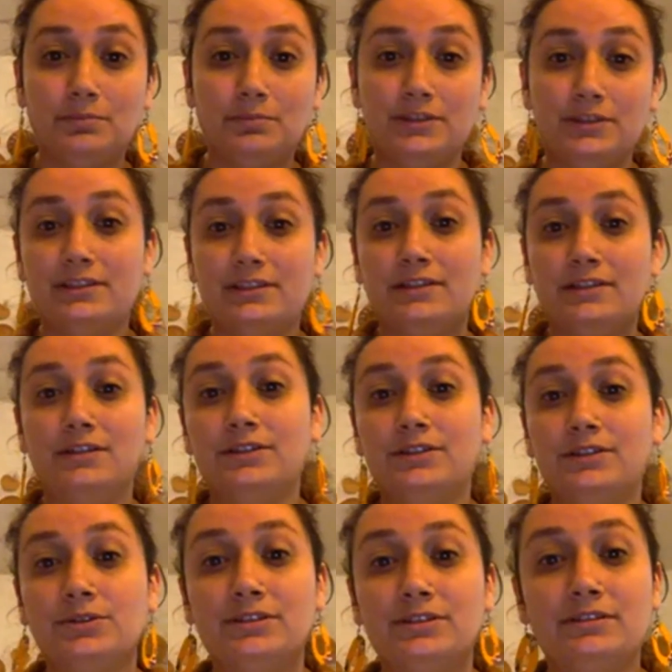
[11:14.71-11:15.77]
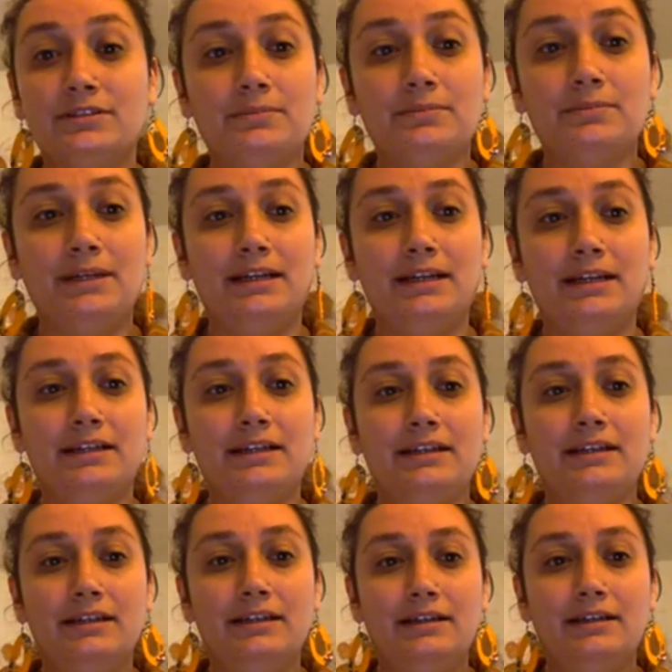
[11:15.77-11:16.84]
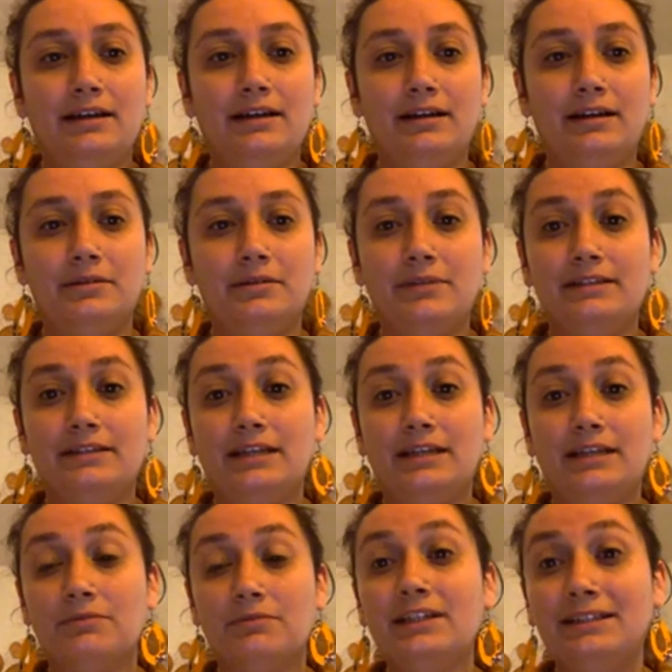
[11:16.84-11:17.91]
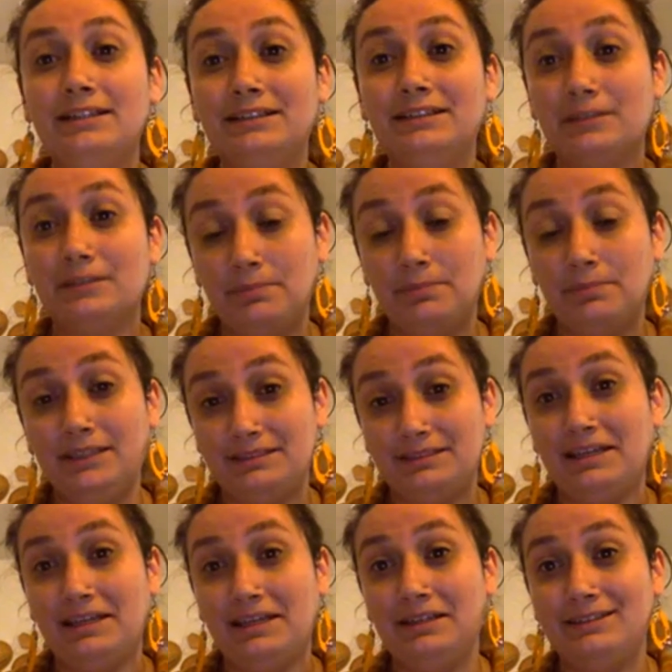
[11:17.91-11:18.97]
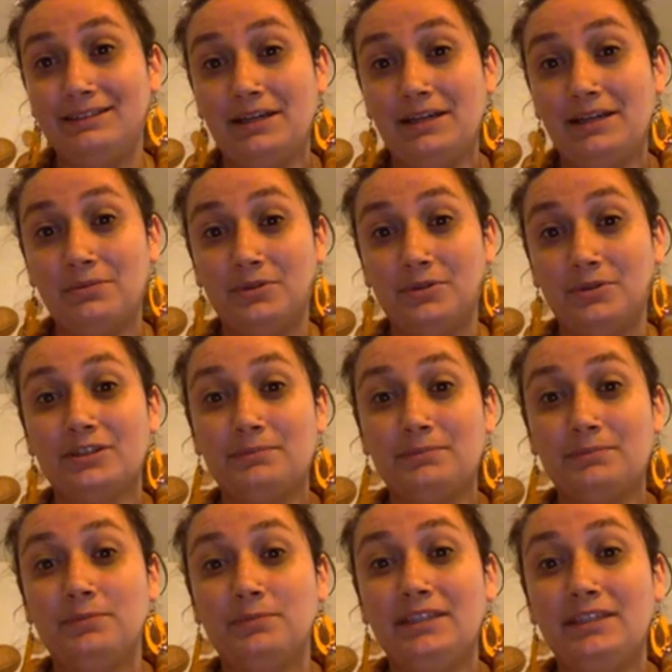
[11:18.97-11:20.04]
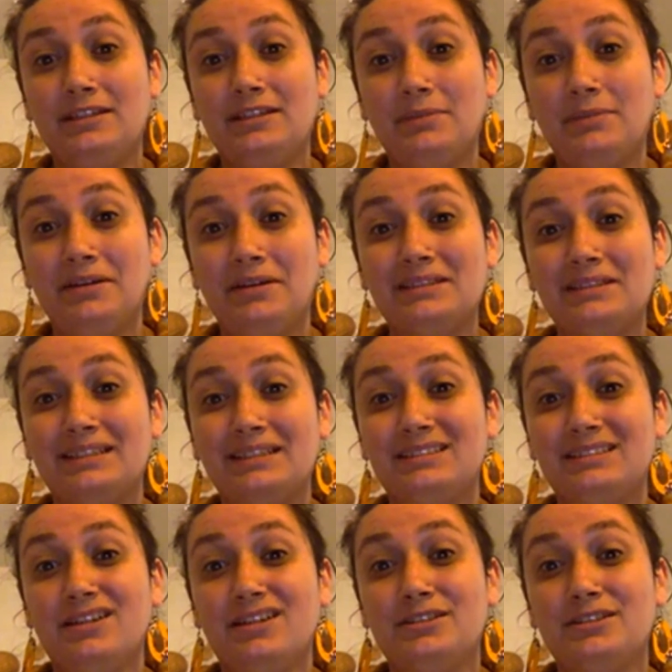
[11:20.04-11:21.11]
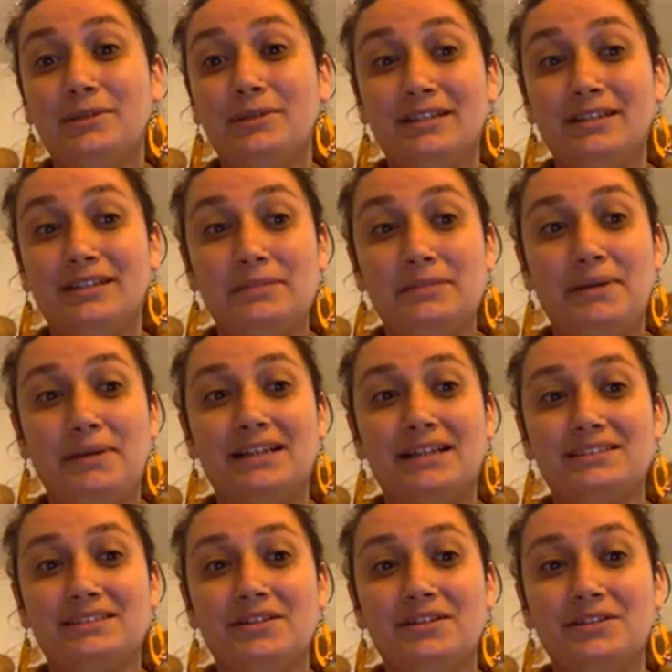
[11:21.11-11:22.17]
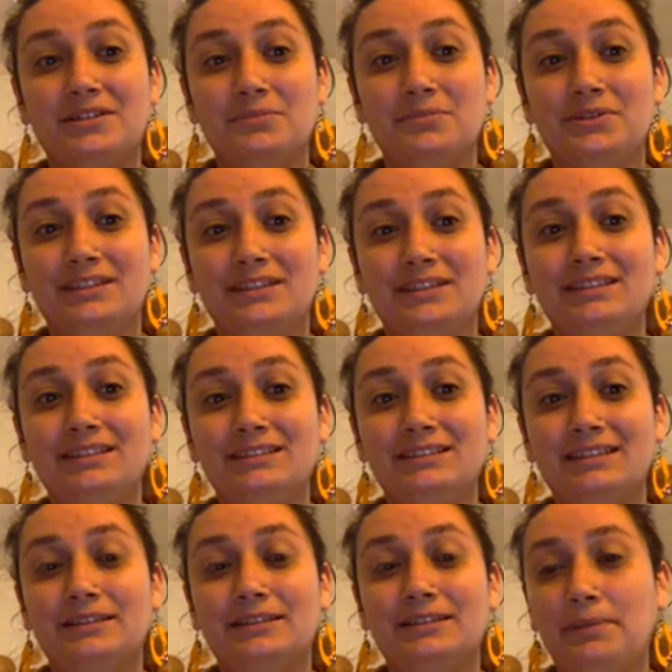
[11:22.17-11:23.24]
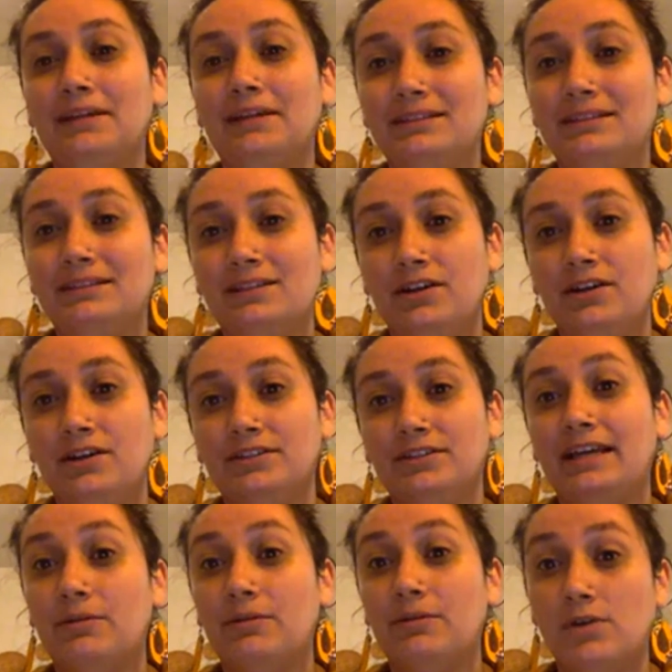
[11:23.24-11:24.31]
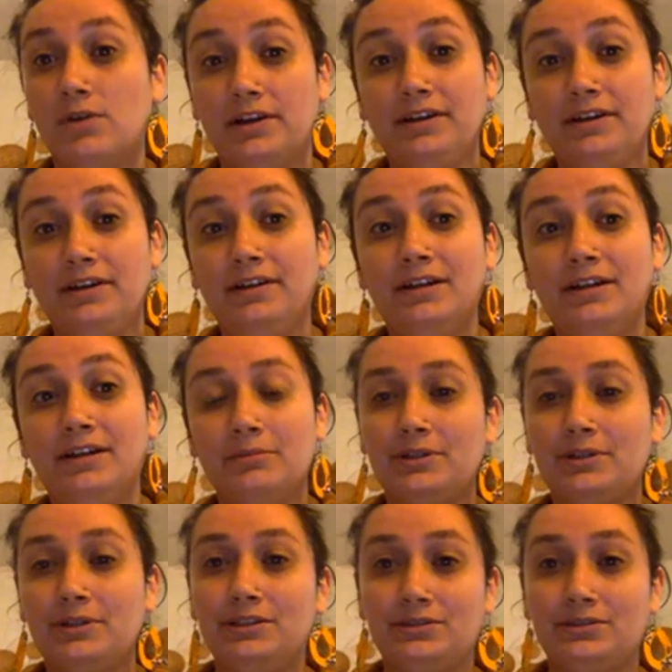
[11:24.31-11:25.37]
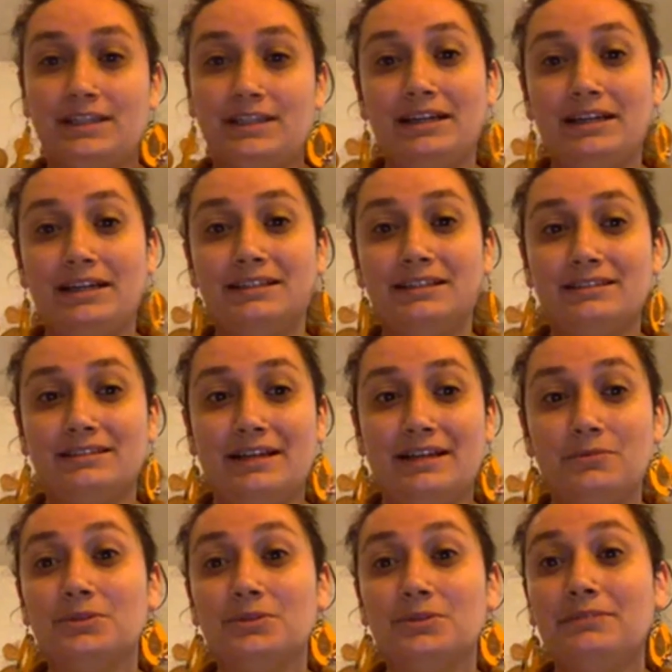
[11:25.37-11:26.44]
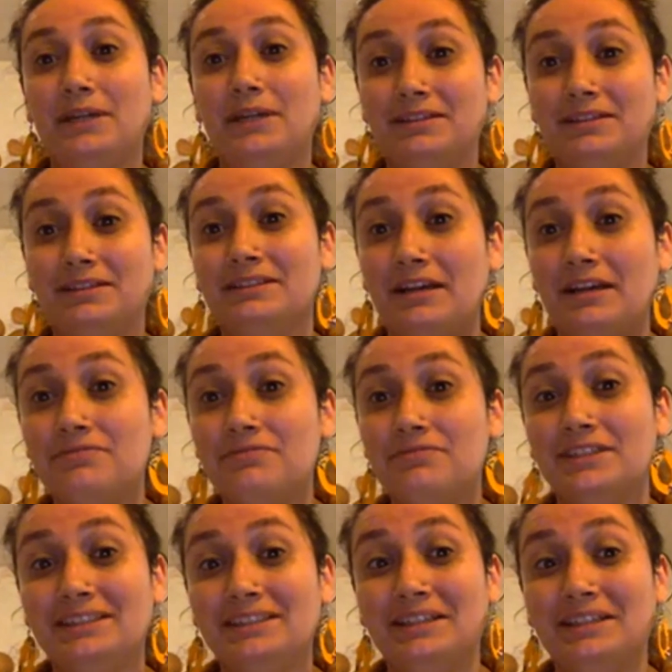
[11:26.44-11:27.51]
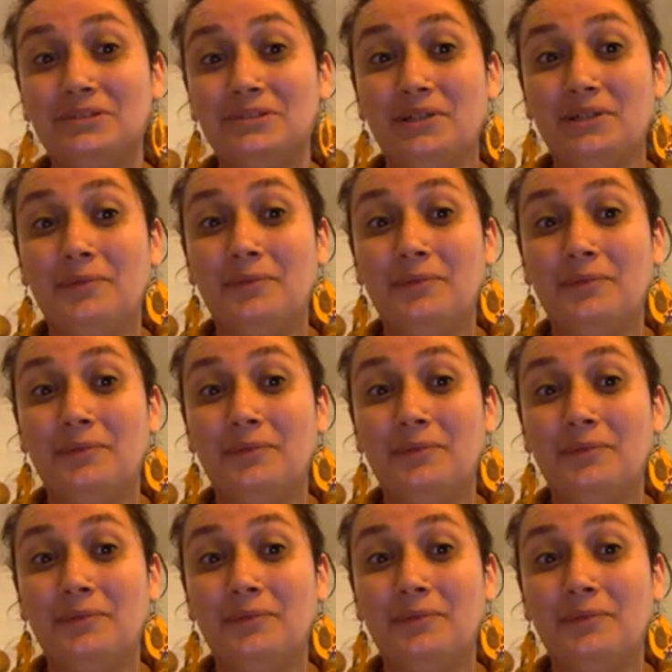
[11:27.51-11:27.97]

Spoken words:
particular source of supply. And that really the piece that we're speaking about is that it talks about impacts on communities that depend on that water, but also that will depend on that funding as well.